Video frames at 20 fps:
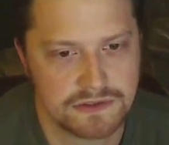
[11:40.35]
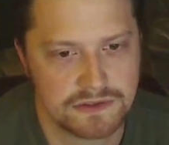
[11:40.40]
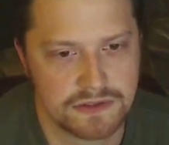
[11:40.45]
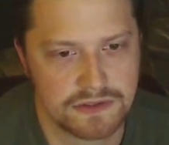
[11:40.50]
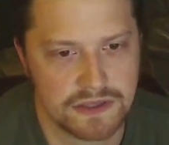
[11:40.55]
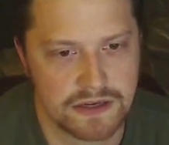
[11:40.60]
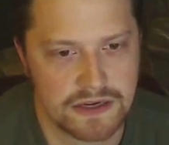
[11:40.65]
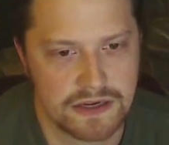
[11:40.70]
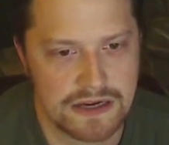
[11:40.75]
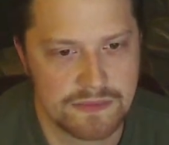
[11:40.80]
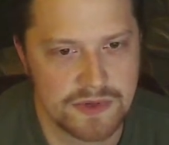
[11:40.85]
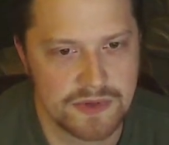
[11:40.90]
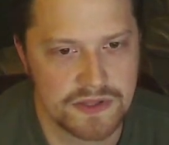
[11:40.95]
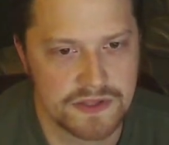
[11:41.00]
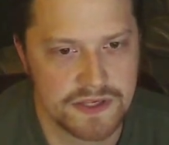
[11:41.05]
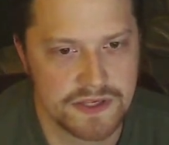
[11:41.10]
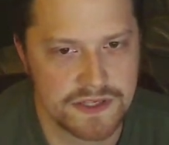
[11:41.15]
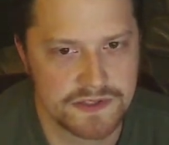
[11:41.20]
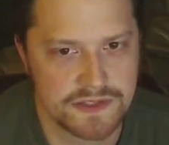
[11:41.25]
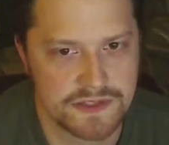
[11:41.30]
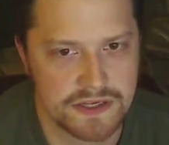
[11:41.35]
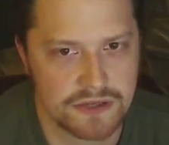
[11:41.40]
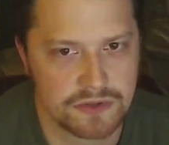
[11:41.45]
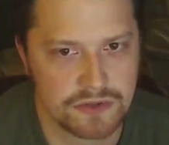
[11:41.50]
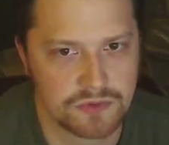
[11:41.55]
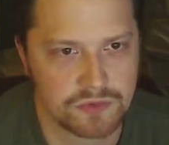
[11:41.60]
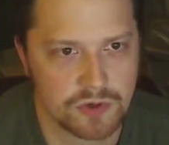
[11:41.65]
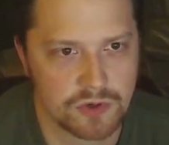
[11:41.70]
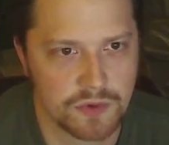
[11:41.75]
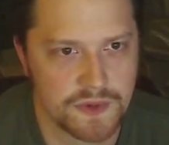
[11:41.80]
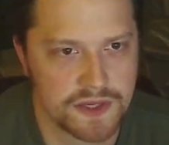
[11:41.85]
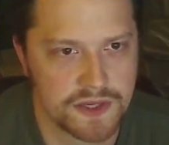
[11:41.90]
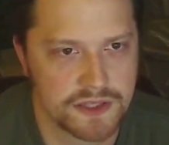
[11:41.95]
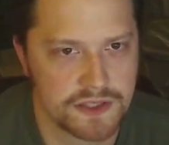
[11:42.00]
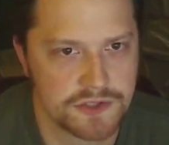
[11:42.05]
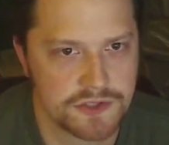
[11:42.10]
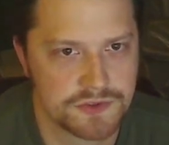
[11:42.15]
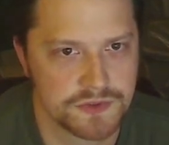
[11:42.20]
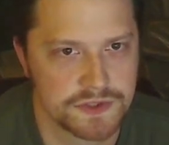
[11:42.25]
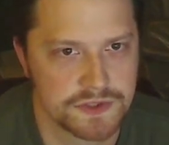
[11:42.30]
a hobby that is now growing in
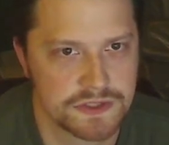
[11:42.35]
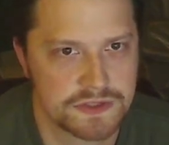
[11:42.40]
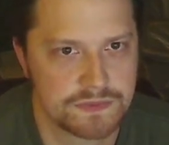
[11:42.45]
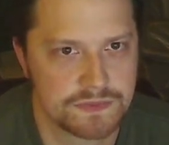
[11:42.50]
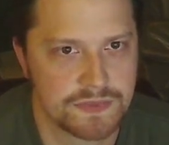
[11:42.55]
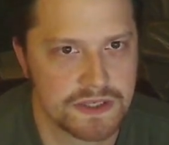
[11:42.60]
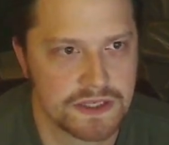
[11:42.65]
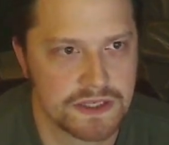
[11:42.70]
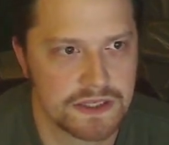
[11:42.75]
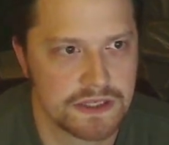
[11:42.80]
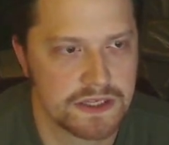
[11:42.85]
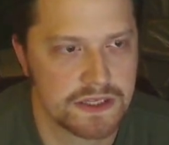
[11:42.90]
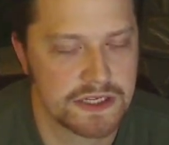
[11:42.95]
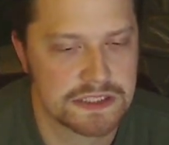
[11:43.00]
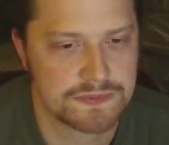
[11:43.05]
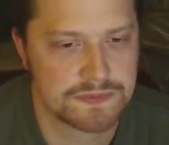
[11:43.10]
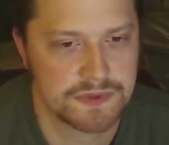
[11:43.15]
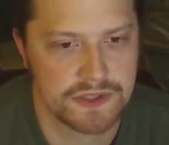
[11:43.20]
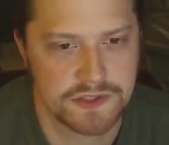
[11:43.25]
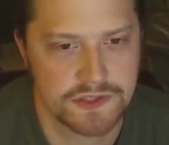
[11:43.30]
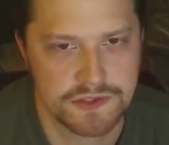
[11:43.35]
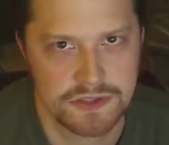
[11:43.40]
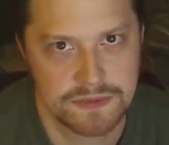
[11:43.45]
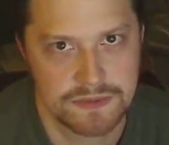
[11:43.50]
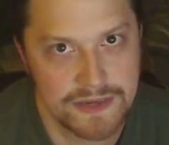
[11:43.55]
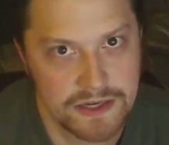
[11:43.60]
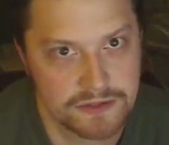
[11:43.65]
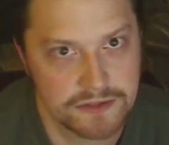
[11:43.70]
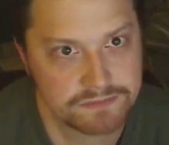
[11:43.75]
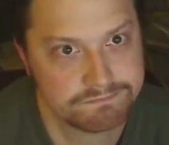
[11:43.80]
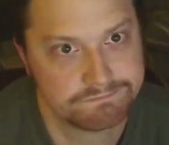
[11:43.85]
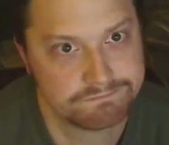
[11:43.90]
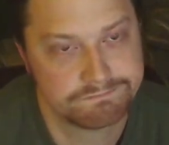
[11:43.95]
interest by an exponential amount.